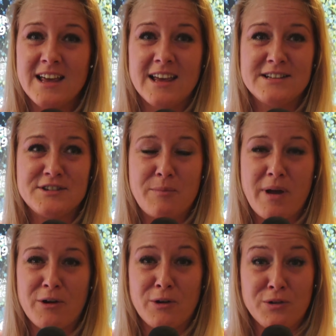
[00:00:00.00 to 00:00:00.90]
It's
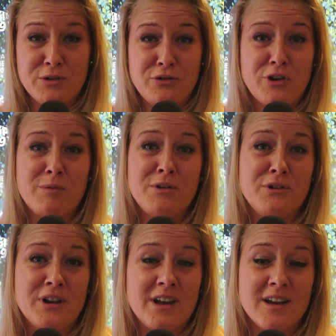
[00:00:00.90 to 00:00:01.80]
about all the trouble
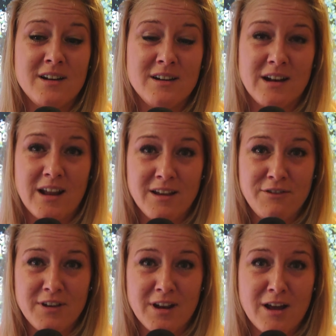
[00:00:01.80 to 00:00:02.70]
you can get in in
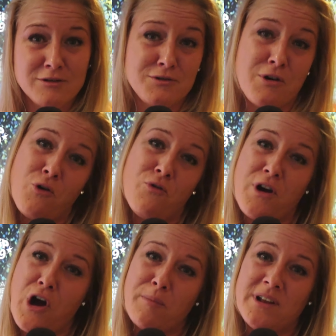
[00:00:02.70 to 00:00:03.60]
life and how to
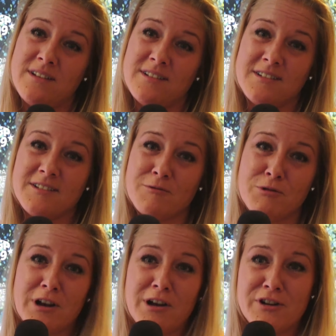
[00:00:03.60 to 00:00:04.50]
overcome it
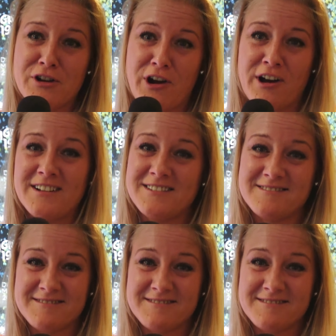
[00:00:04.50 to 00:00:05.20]
with love in your heart.